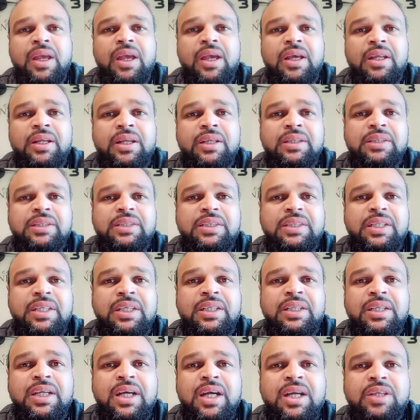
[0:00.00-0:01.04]
and
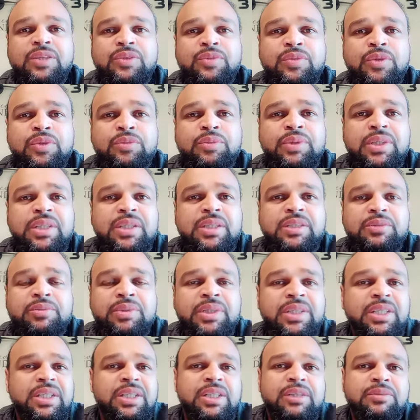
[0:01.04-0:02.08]
understand God's word because
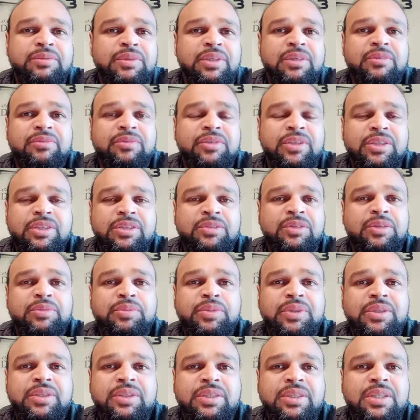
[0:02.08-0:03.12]
many times I've read
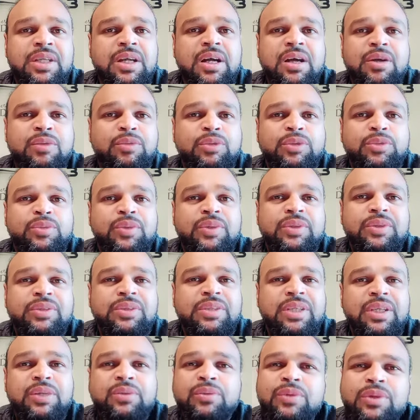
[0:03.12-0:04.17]
scriptures and I always wonder
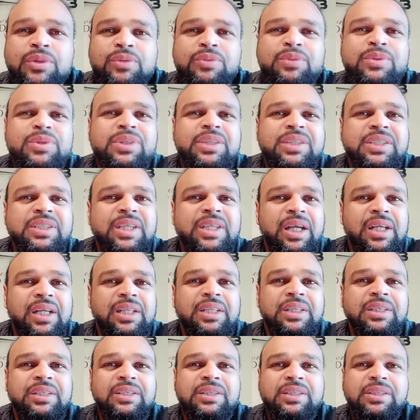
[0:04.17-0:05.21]
like what what
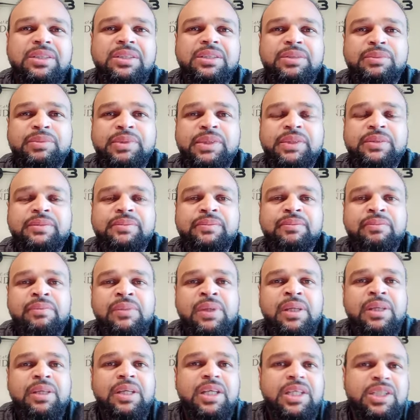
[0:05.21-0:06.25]
exactly does this mean?
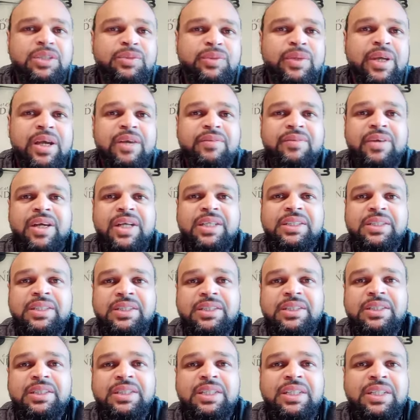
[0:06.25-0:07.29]
Yes, we have access
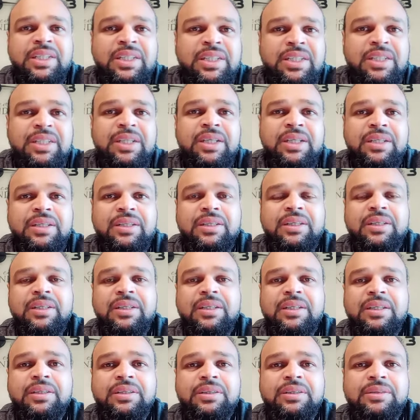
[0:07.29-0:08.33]
to internet,
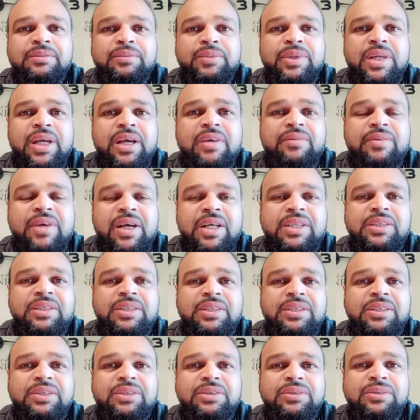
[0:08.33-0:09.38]
um, we have
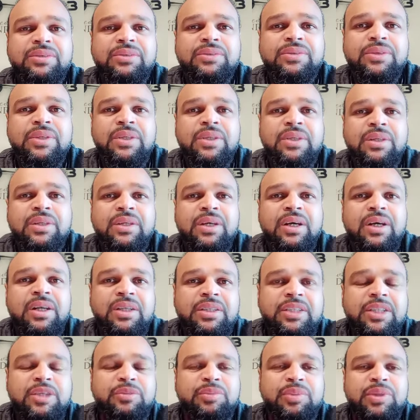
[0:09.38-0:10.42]
access to all
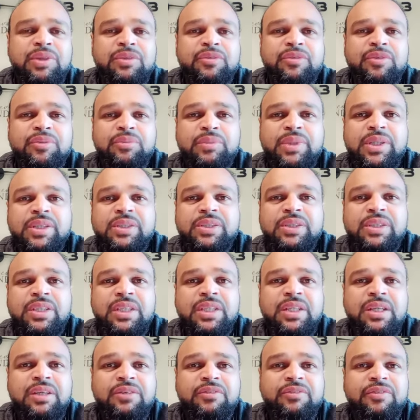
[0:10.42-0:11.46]
type of information
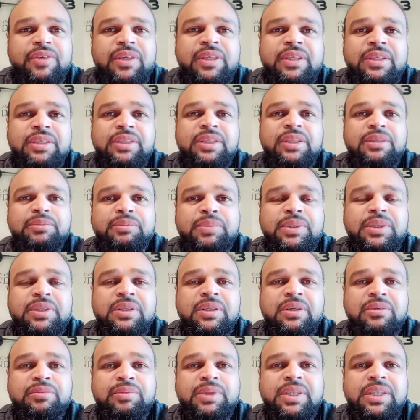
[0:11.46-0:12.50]
at our fingertips,
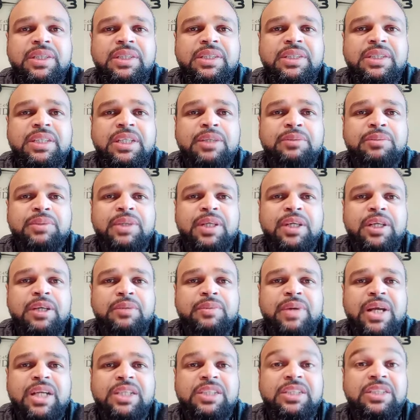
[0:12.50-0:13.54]
but at the same time,
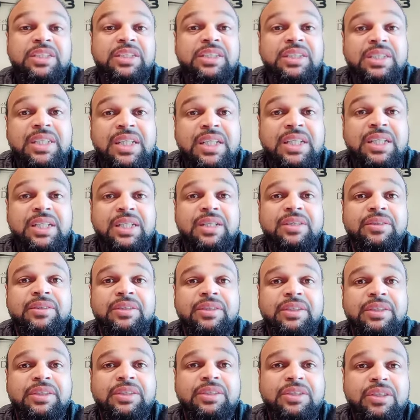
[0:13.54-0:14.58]
actually sitting down
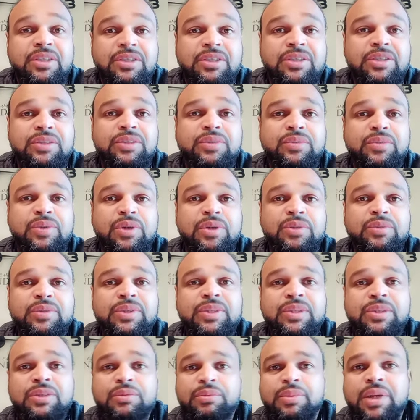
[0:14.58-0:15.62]
and discussing the word with
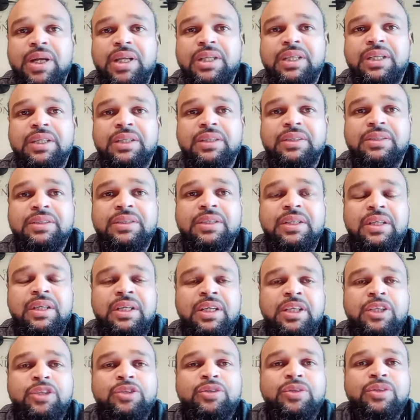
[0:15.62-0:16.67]
somebody else,
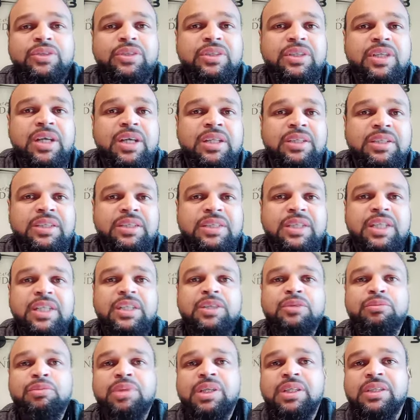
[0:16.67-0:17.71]
trying to understand
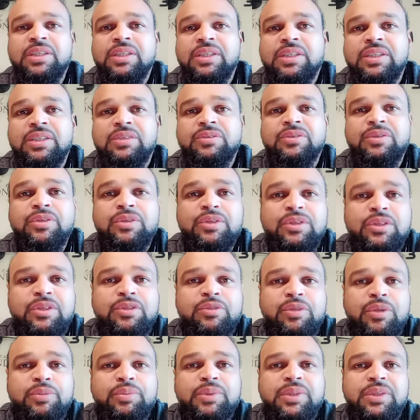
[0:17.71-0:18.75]
and make sense of
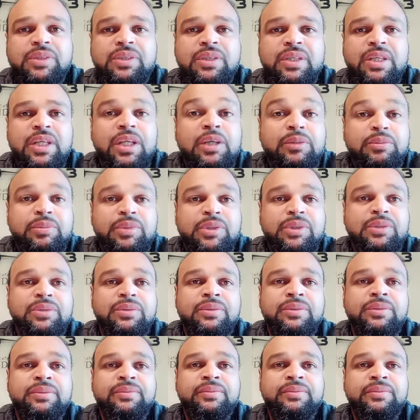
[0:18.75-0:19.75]
scripture helps you.